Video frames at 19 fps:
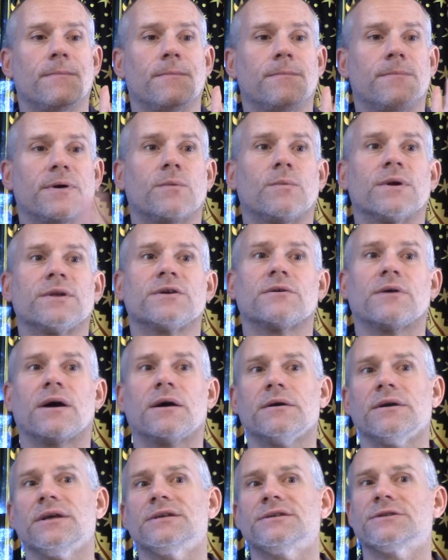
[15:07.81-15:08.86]
But when you're
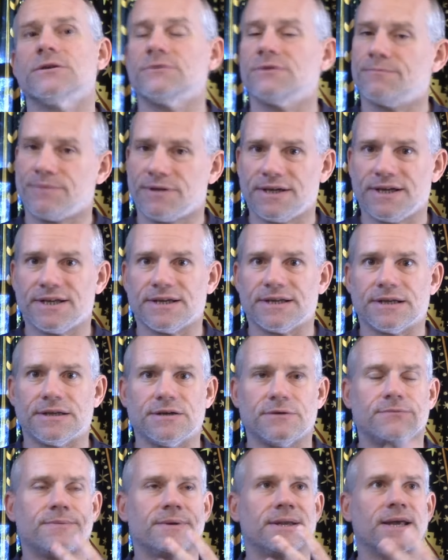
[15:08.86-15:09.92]
already so depleted and
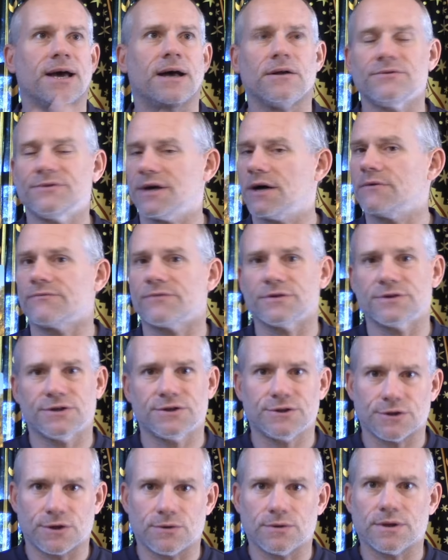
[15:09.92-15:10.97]
you've been held down for
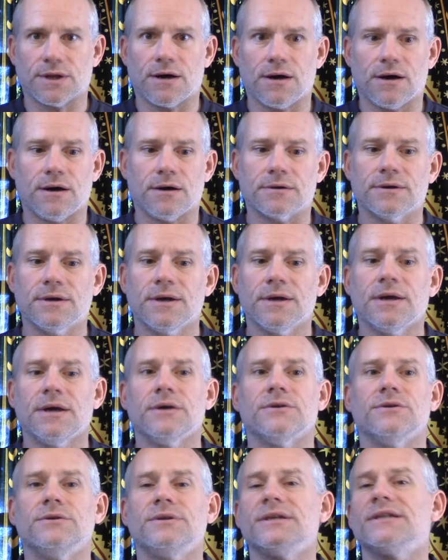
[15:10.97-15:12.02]
so long,
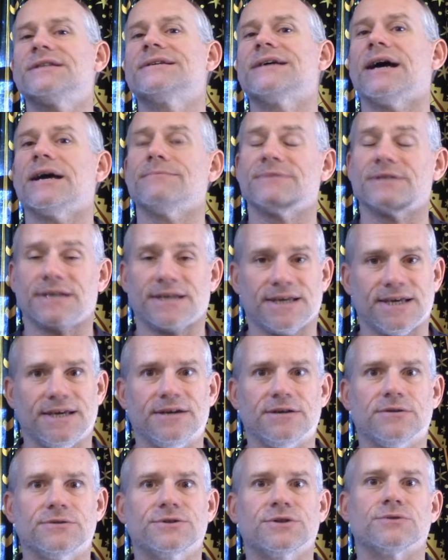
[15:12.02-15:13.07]
you need time to
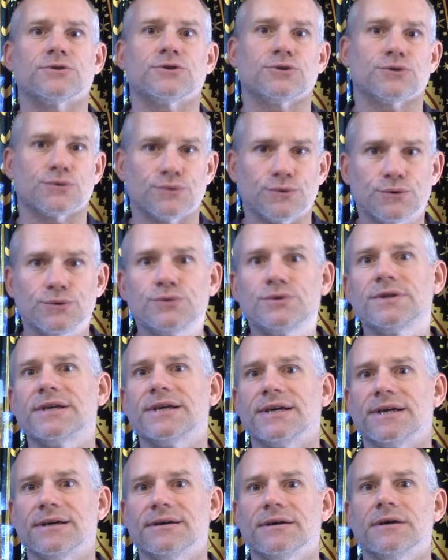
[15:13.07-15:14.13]
heal, to
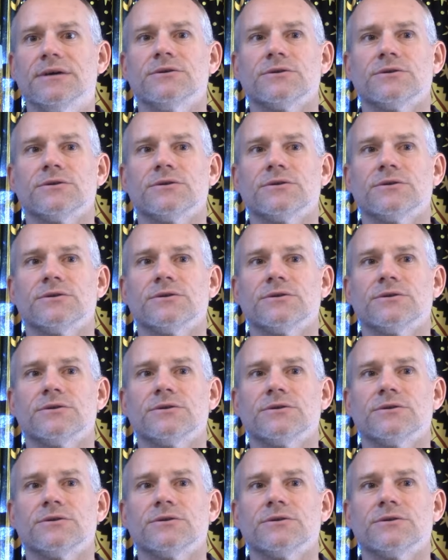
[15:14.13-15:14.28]
truly,